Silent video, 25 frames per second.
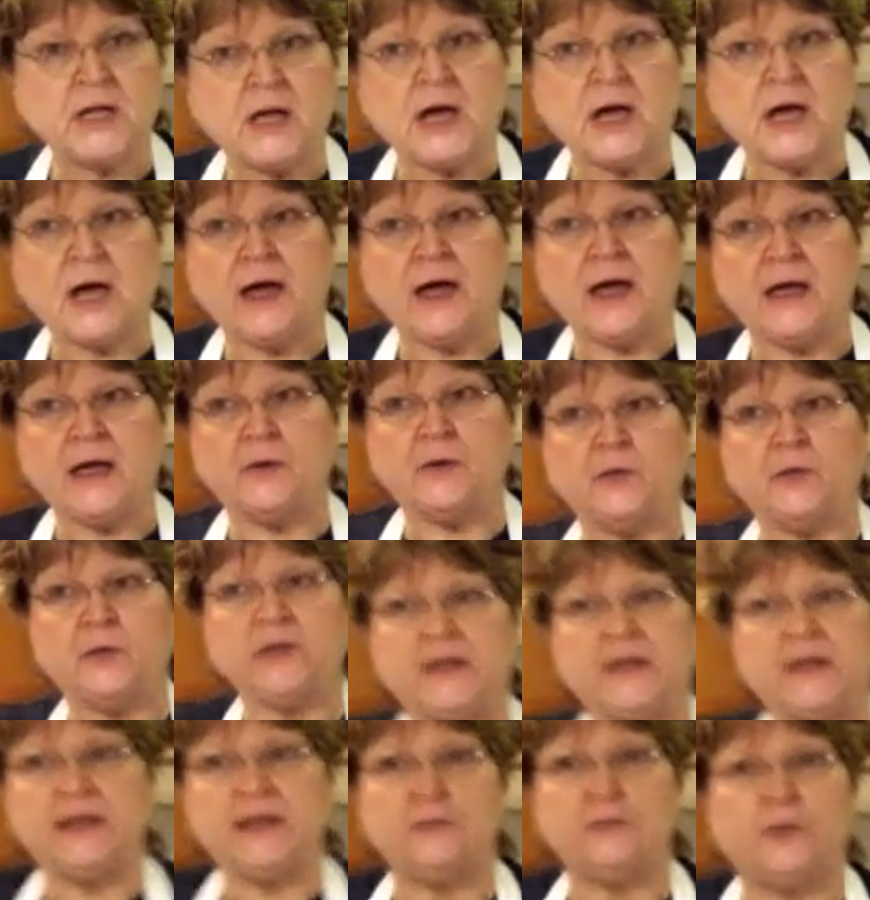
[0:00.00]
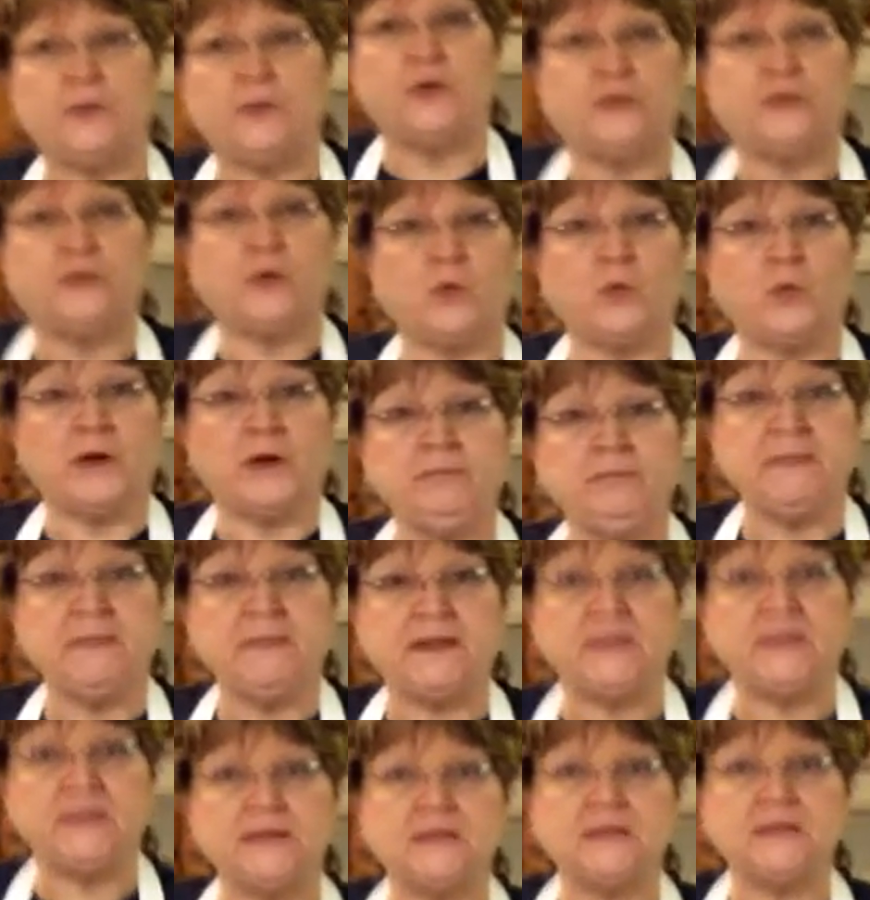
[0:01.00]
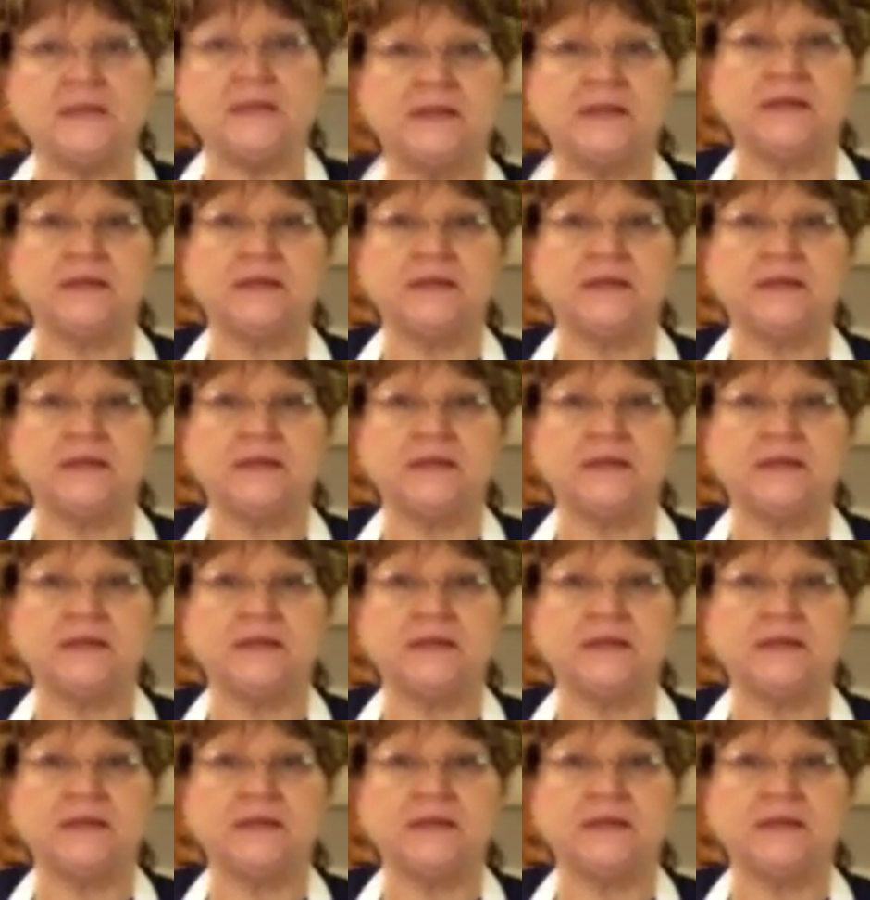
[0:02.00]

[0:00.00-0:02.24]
And we let it boil for 1 minute.